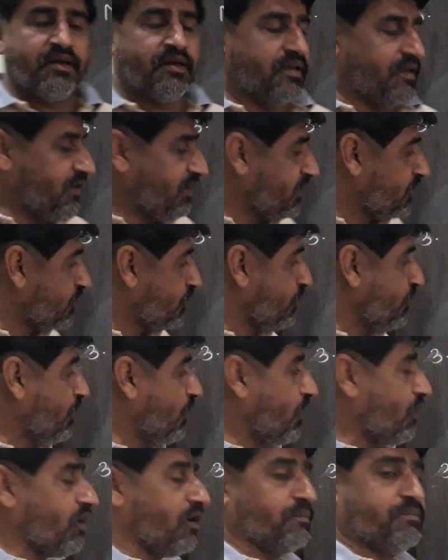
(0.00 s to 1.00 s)

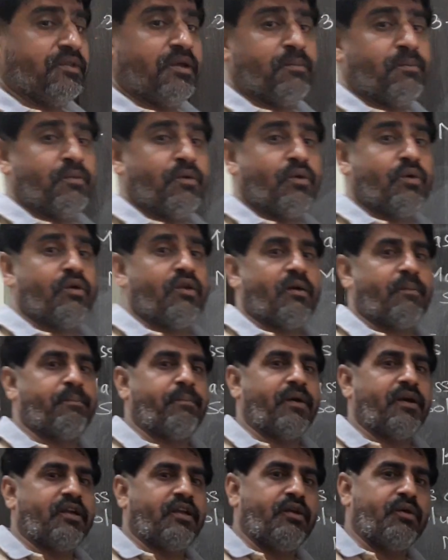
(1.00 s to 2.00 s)
ratio of the mole of
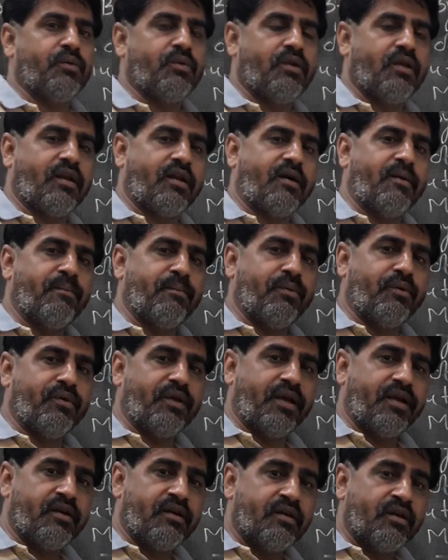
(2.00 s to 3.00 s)
particular
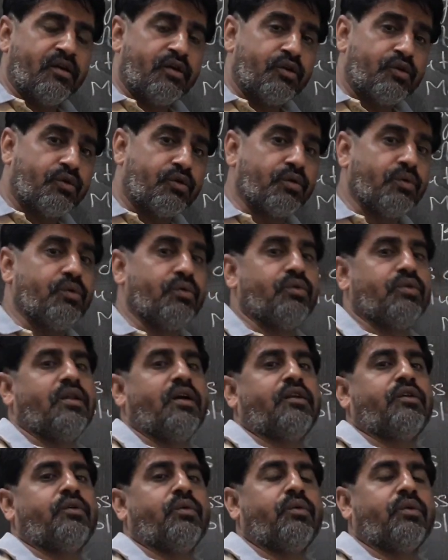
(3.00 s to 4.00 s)
component to
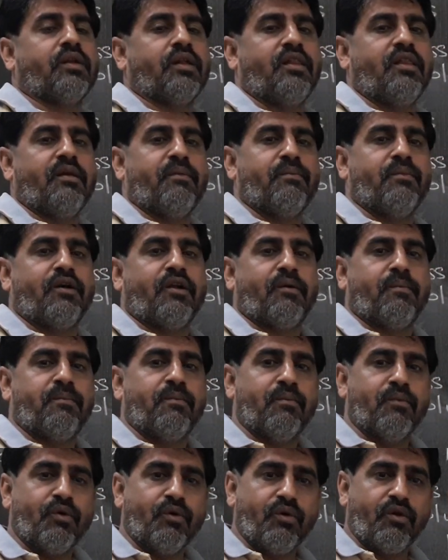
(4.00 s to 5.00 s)
the total number of
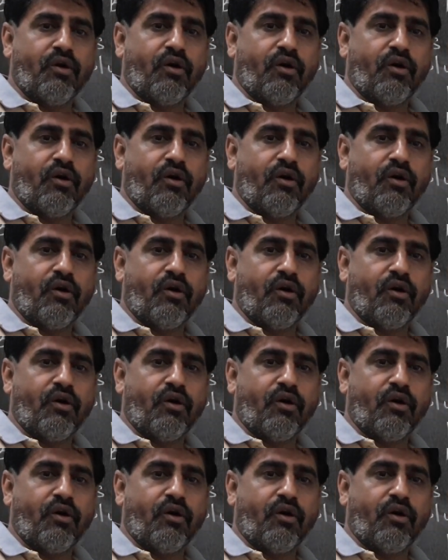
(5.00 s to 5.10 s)
mole